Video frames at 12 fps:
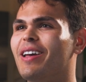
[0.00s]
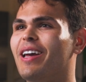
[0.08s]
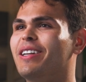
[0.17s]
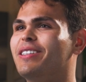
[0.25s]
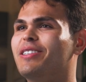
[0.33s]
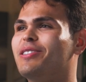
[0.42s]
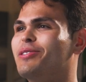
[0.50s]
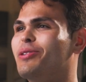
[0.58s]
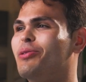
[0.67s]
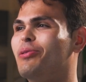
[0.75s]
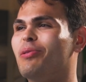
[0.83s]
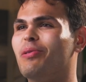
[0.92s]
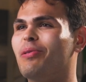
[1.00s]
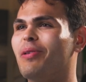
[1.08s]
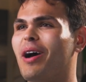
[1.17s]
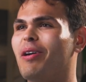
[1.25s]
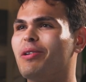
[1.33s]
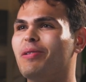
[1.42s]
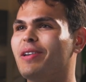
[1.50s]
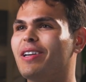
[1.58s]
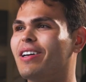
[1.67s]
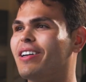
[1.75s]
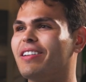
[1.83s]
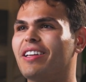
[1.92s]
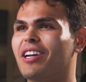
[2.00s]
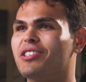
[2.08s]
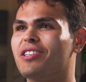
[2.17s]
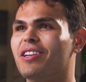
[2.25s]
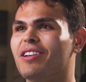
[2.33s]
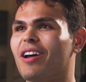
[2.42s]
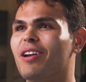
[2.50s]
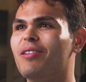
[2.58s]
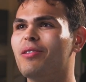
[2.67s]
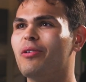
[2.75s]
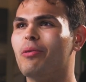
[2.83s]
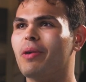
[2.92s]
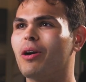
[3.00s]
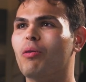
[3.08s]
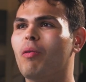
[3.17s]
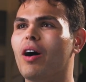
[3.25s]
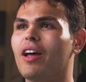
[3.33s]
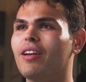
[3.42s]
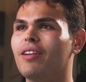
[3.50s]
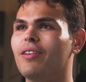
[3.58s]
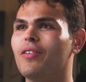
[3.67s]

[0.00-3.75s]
It teaches you how you need to get done no matter what.